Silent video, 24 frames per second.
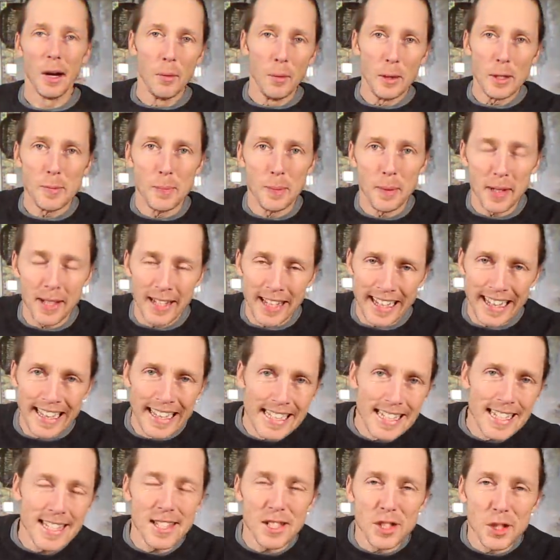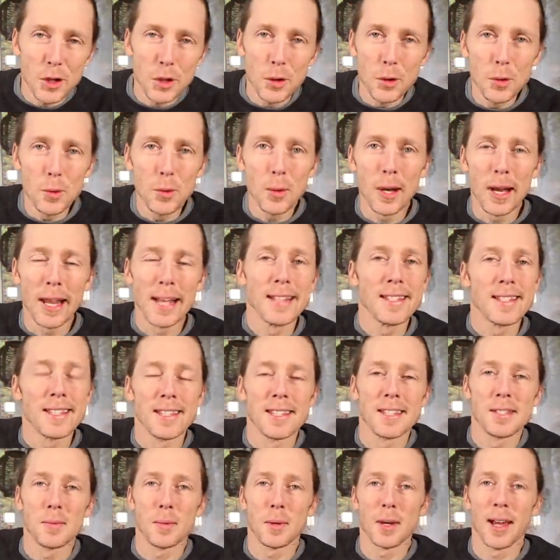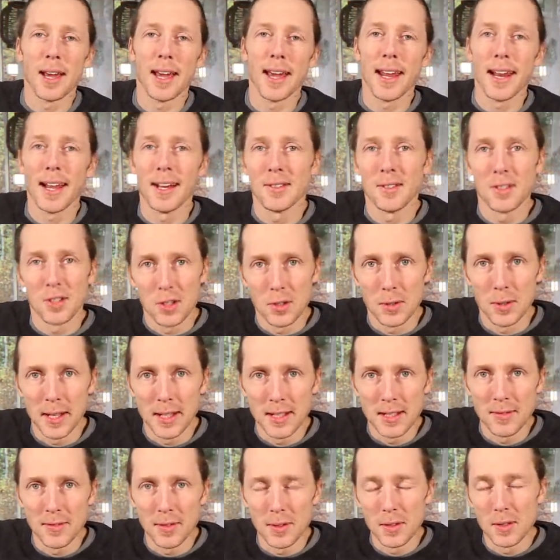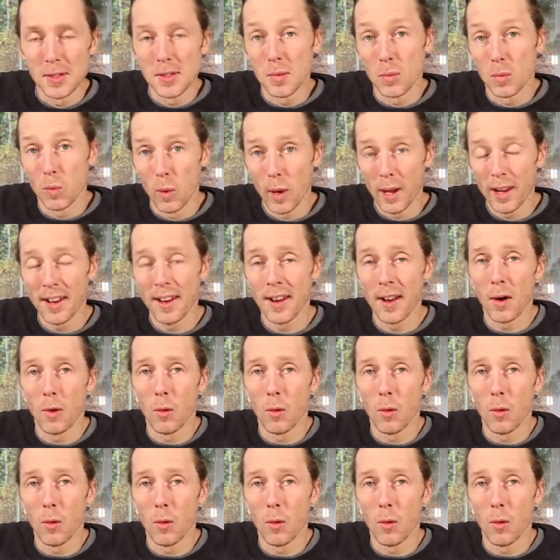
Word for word: always bring at least two lenses when I head out to shoot interviews. One